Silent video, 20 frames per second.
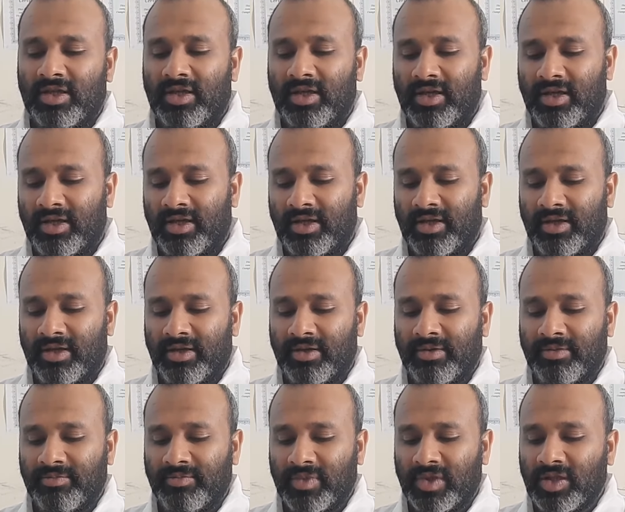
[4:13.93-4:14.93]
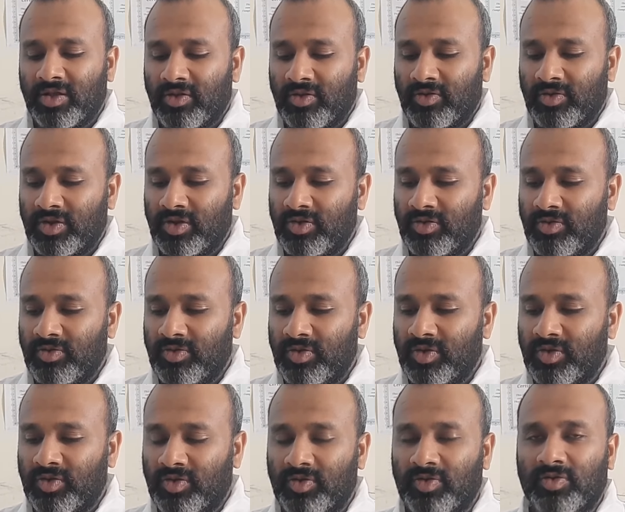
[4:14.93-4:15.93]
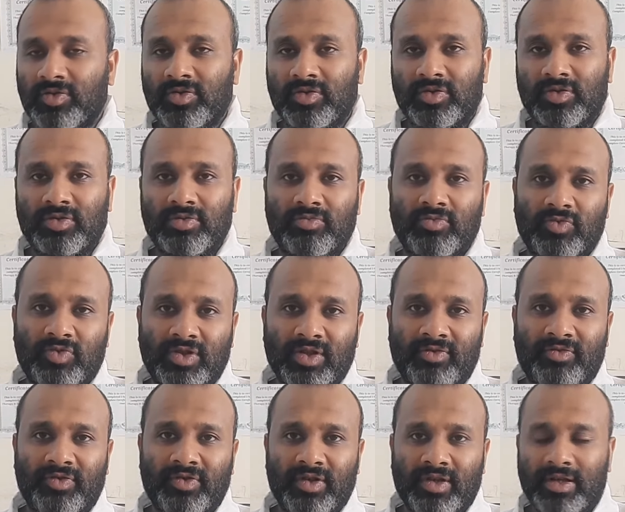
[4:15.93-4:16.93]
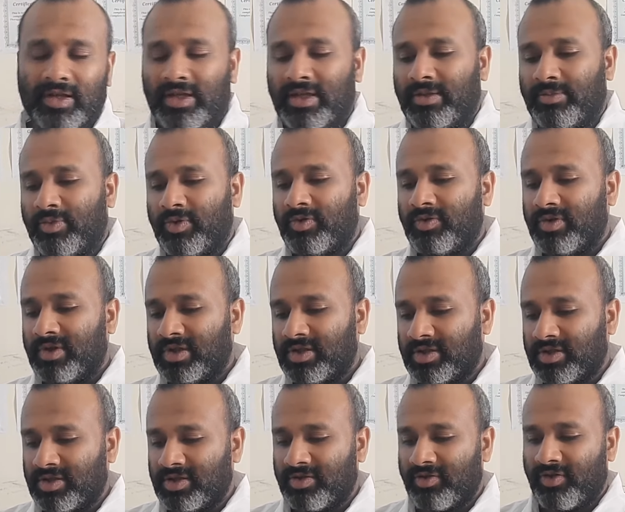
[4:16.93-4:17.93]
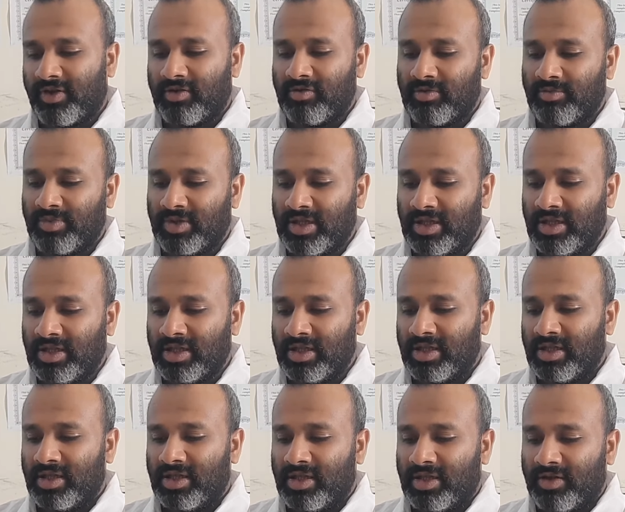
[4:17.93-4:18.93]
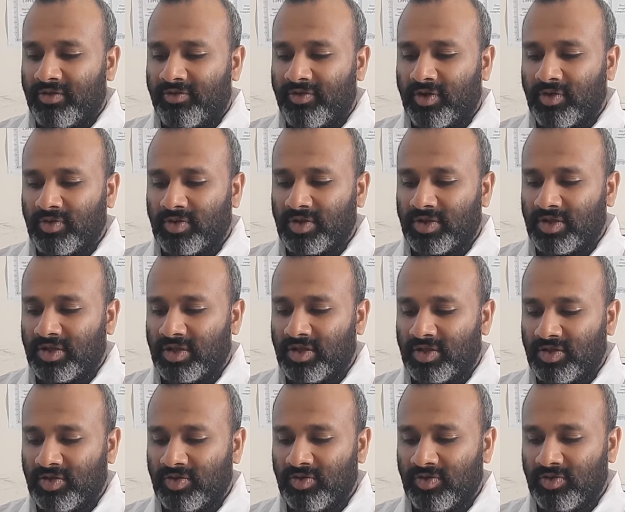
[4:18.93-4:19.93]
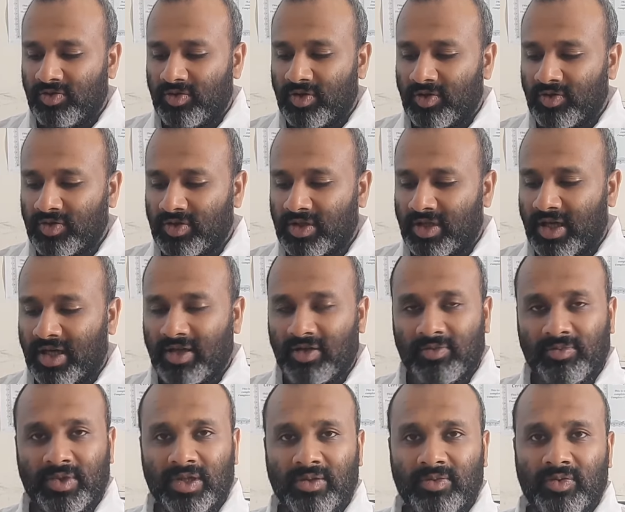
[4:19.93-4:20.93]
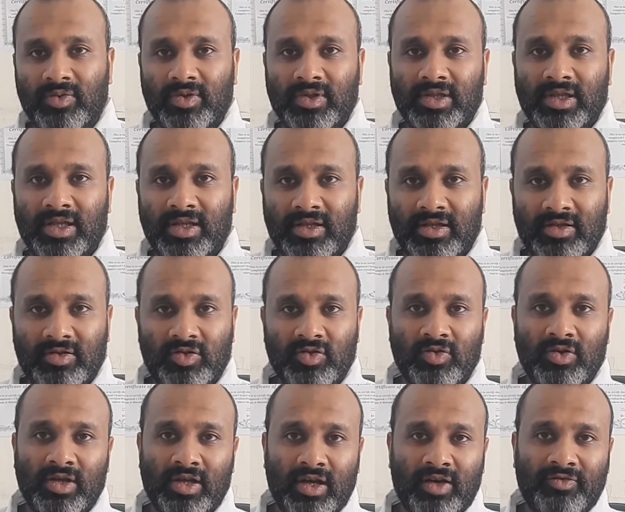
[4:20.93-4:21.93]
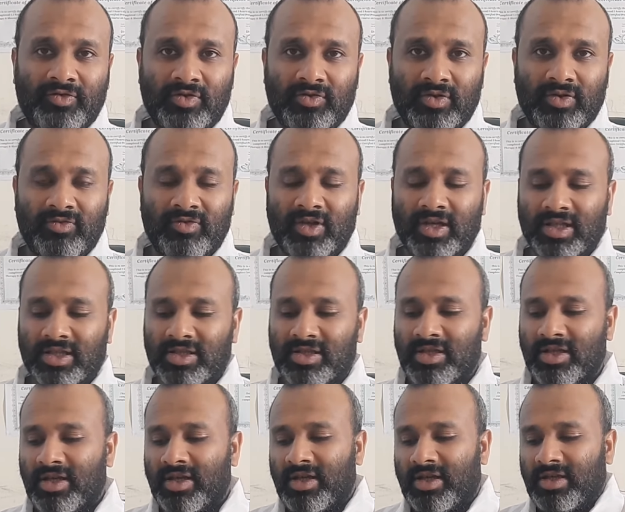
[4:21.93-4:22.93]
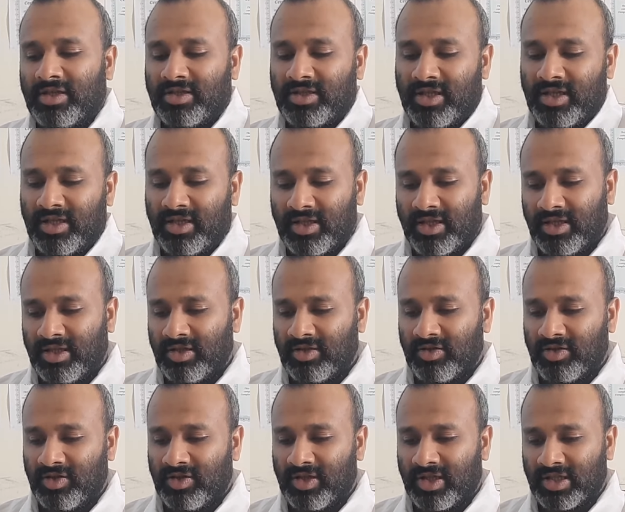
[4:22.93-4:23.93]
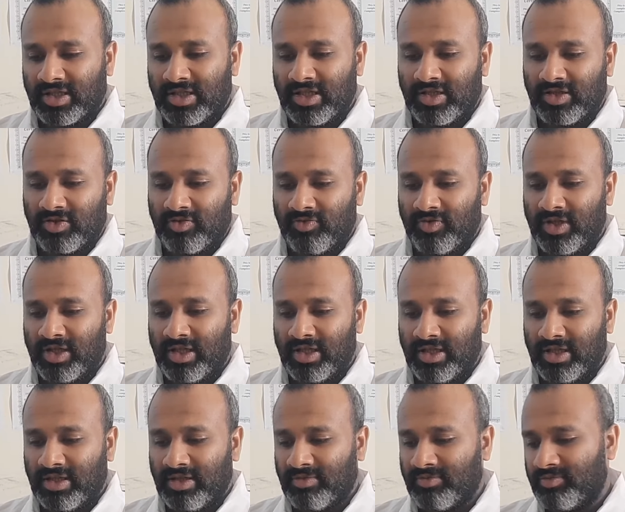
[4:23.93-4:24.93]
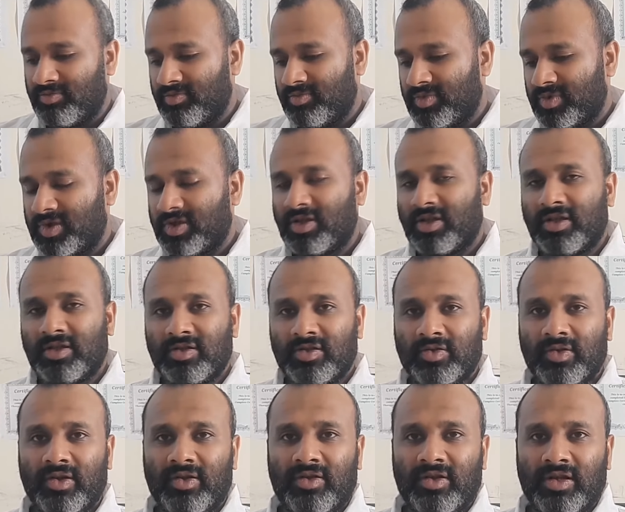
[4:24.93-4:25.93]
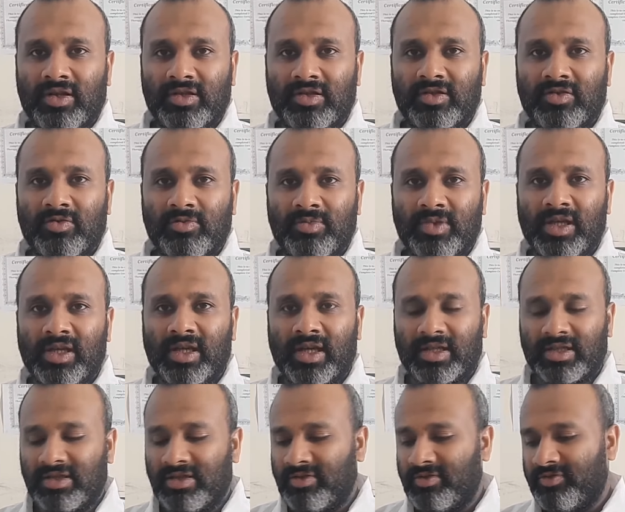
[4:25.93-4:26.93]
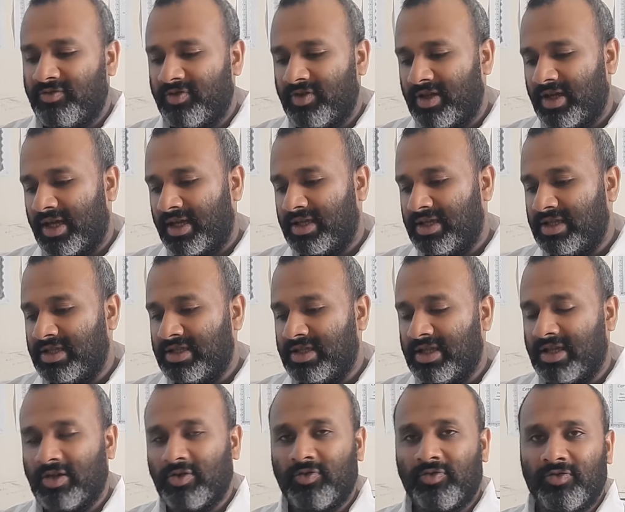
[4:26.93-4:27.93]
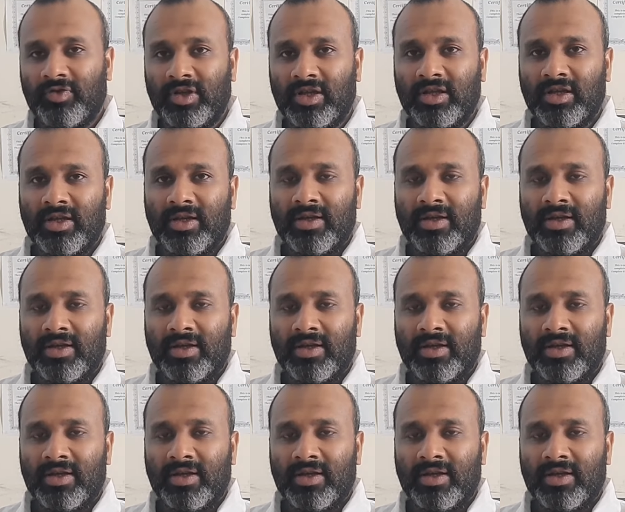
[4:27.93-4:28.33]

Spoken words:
You could definitely put this therapy forward to those kind of people, and then do an after advice saying that you guys need to really start doing things, being active, eating healthy,